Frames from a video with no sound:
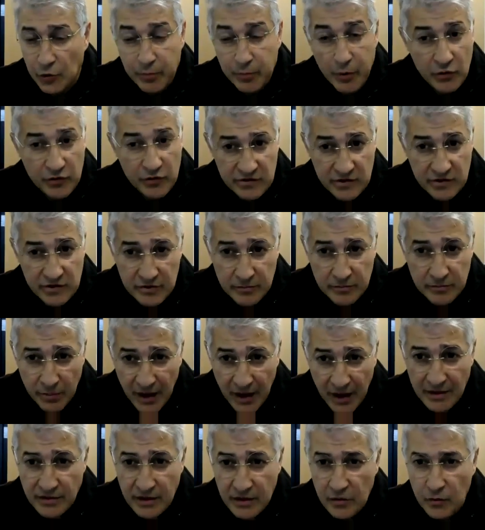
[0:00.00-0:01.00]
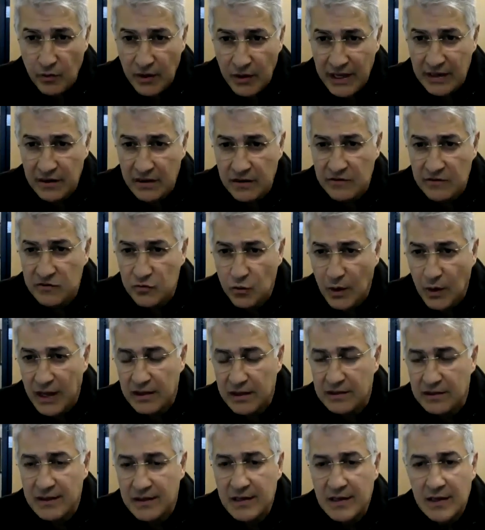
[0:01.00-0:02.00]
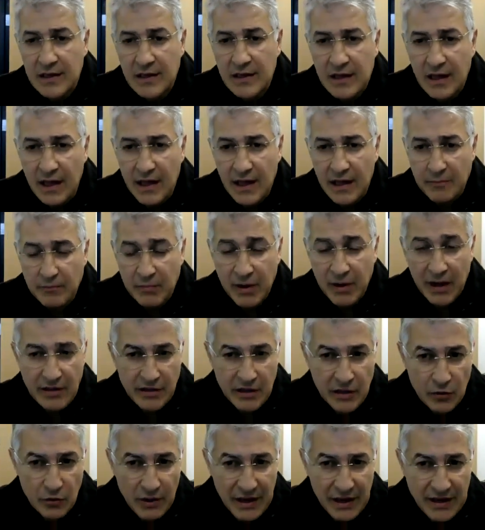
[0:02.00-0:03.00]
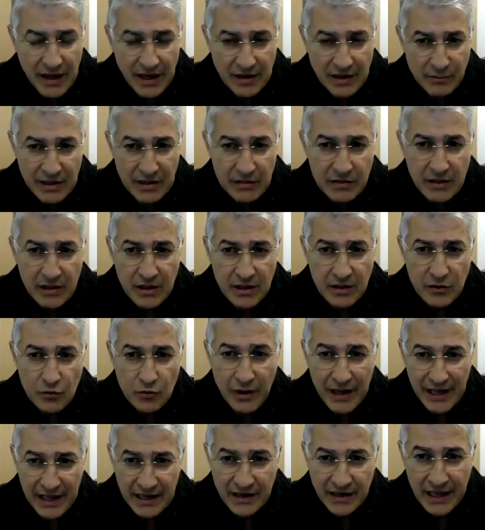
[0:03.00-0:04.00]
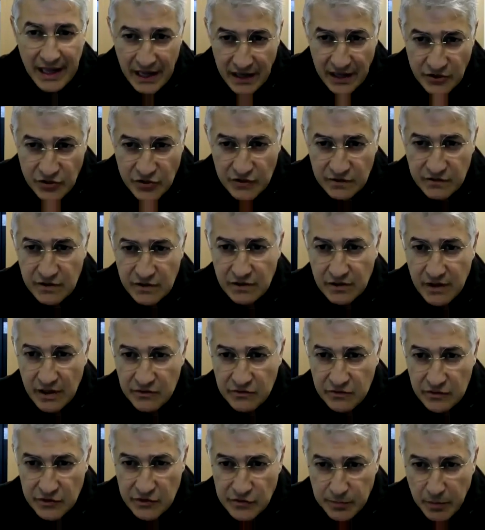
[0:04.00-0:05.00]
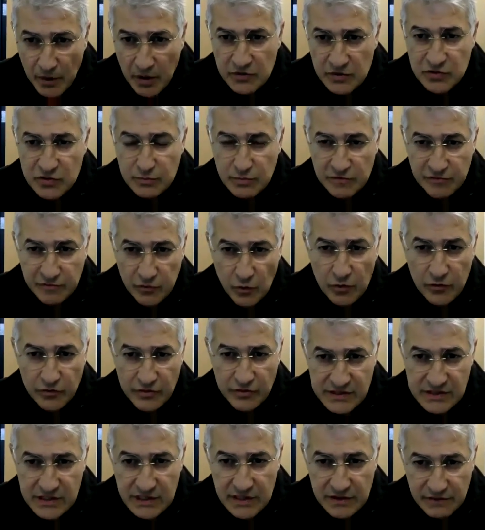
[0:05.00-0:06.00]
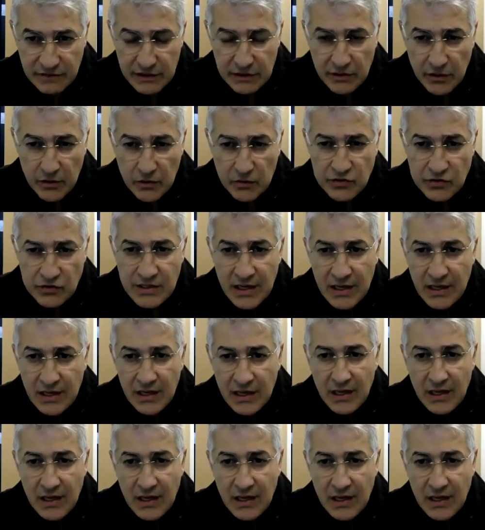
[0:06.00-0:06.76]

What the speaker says: posted by the UN as well. And by the UN, I mean the UN agency that's responsible for receiving those.